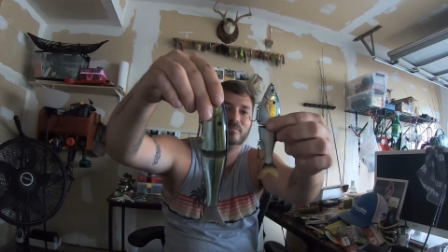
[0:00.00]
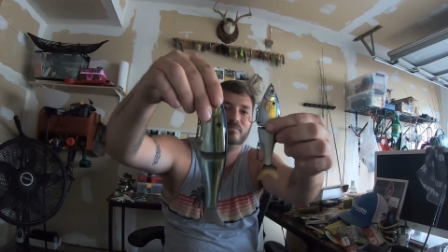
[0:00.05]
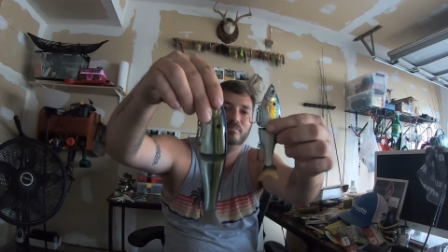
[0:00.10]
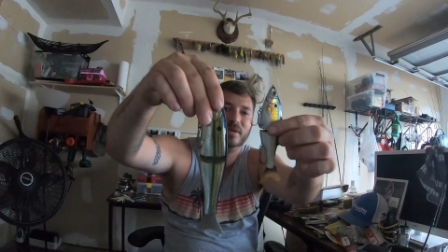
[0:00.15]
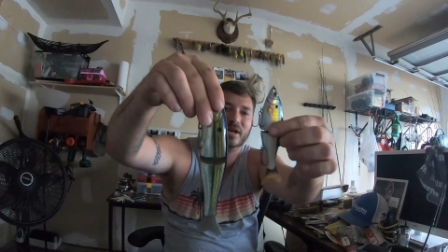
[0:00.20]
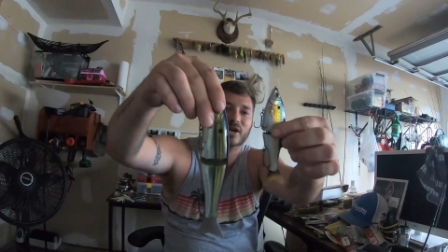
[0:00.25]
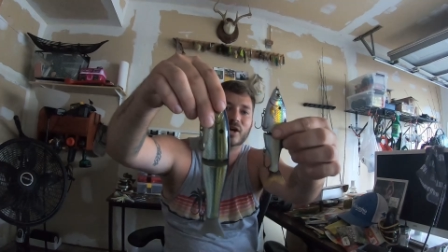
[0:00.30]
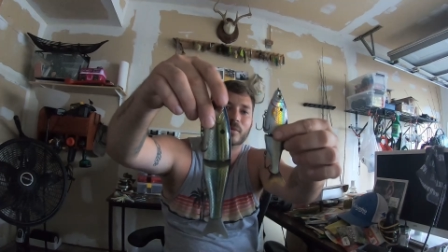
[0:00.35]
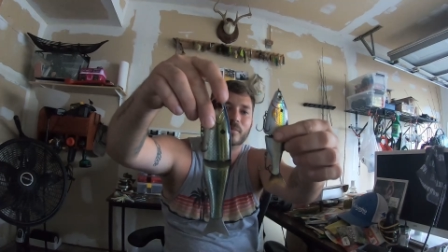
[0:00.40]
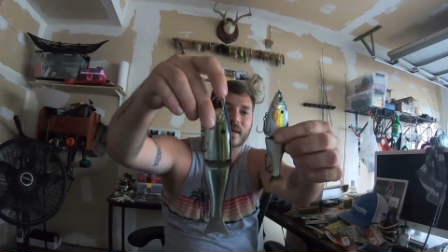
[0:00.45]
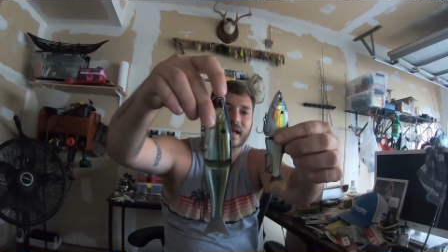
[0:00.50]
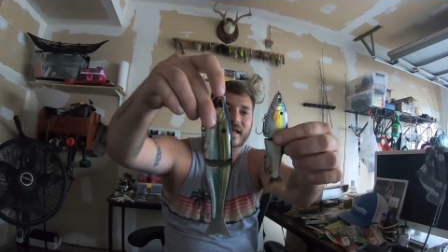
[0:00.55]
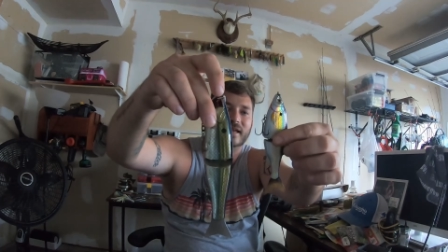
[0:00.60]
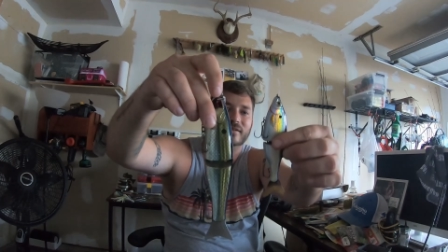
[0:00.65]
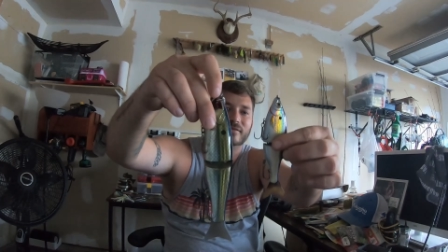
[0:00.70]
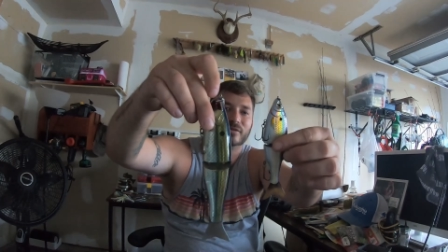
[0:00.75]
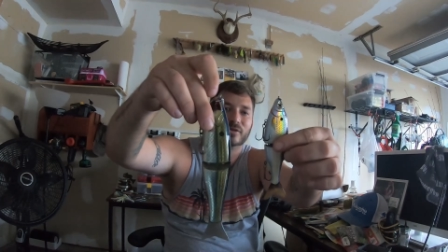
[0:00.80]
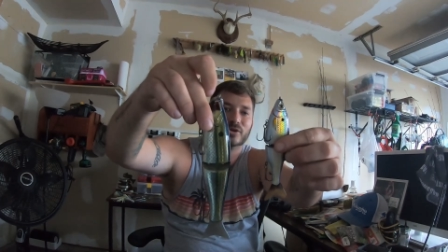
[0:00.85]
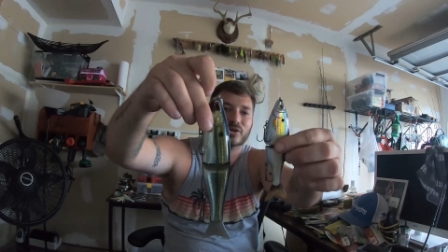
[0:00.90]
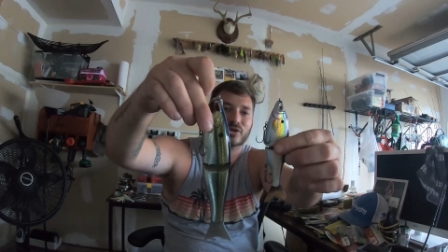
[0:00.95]
bigger
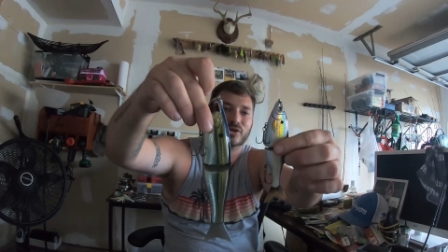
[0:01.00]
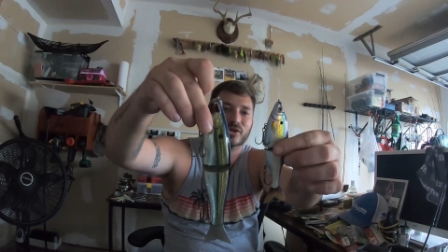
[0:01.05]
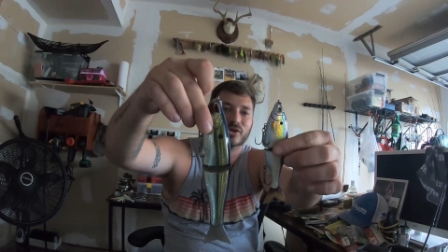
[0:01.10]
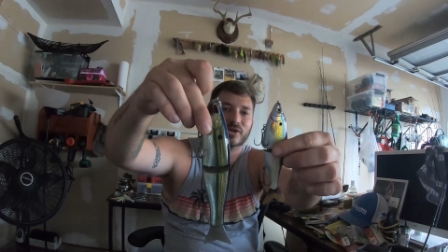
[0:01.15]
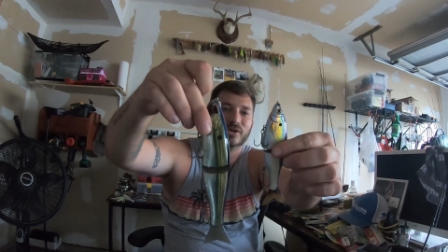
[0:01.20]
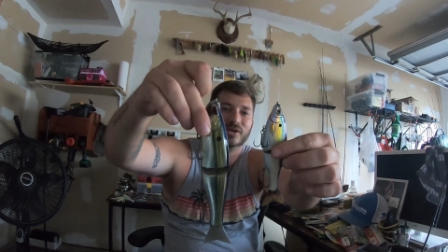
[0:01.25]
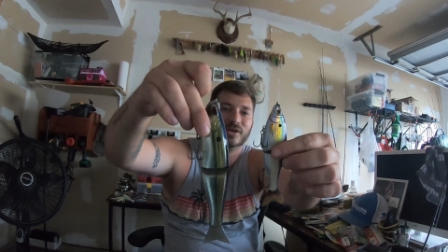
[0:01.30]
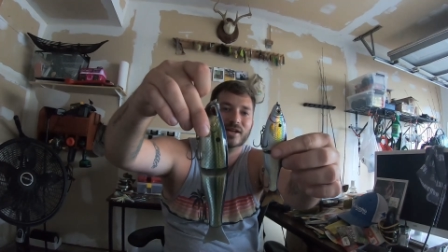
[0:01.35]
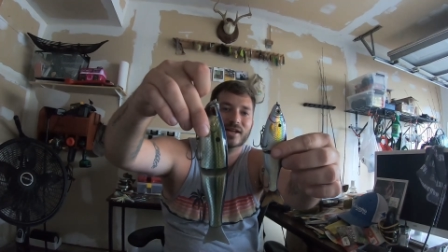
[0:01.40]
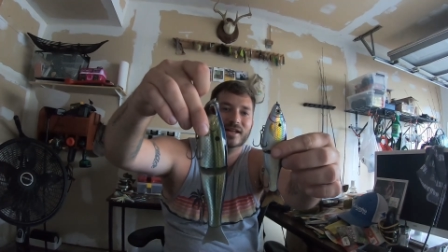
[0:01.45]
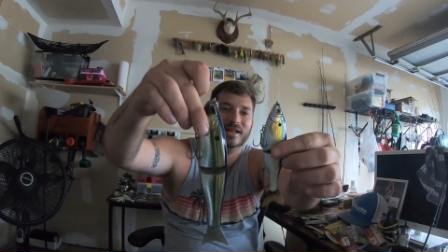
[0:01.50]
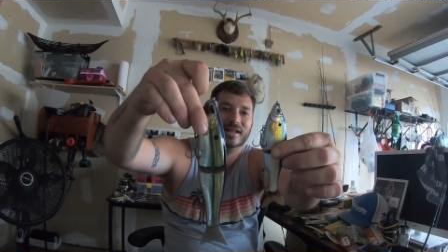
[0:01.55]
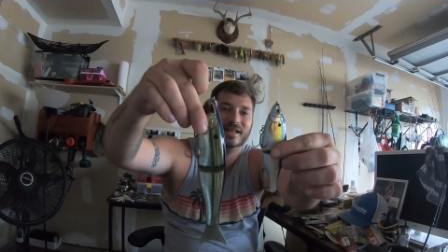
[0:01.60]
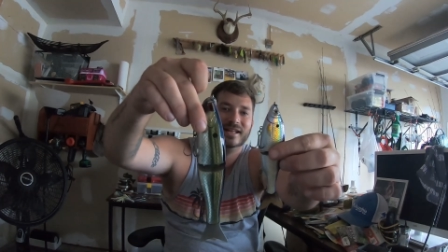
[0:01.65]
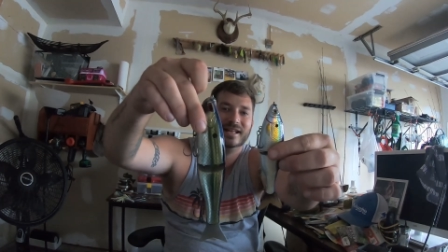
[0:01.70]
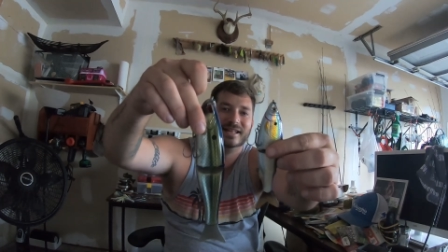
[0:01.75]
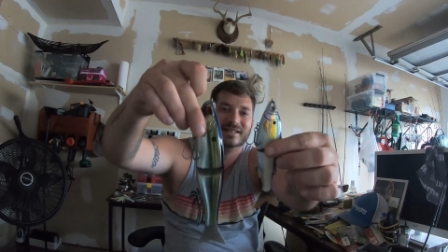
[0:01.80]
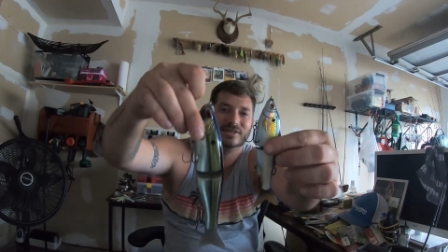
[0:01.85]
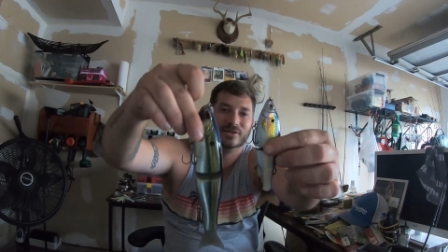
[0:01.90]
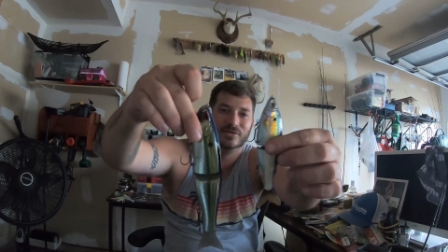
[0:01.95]
bait for sure.
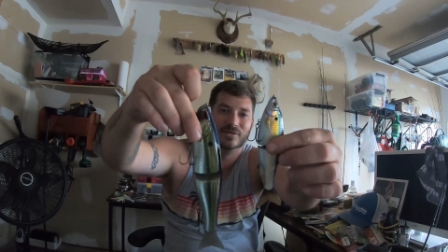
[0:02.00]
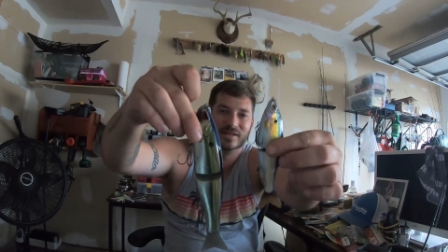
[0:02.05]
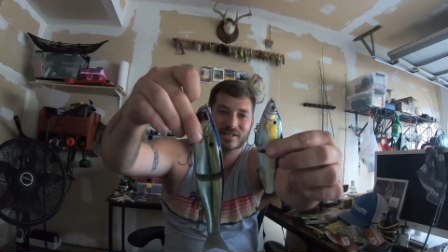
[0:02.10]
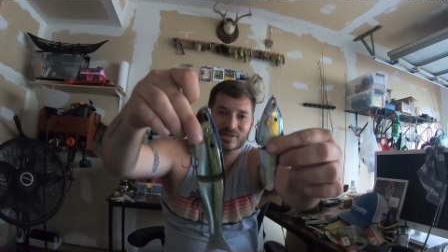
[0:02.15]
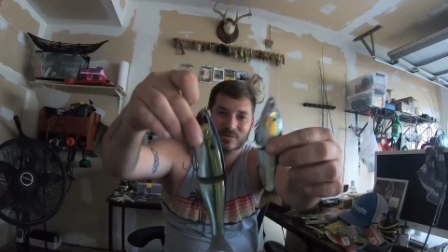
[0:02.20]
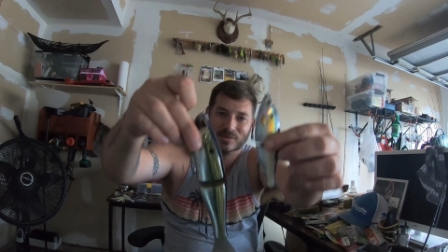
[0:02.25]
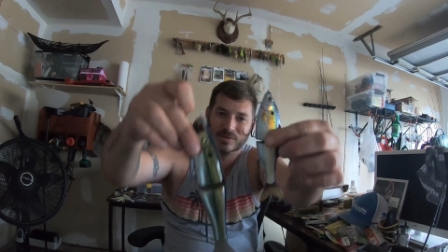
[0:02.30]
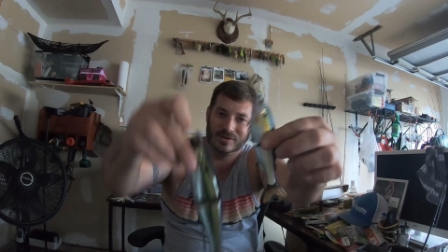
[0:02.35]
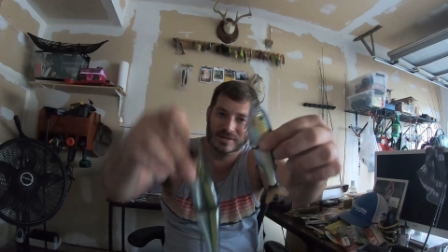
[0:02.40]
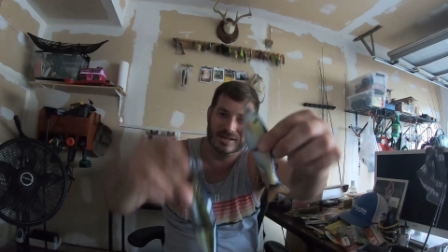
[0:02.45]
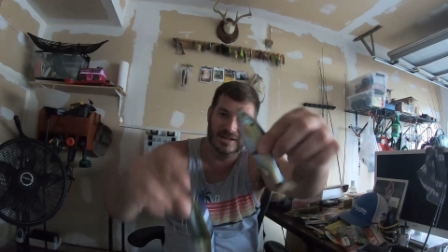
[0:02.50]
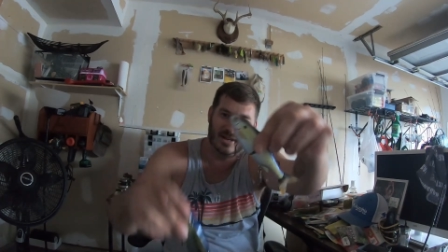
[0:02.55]
So this one, you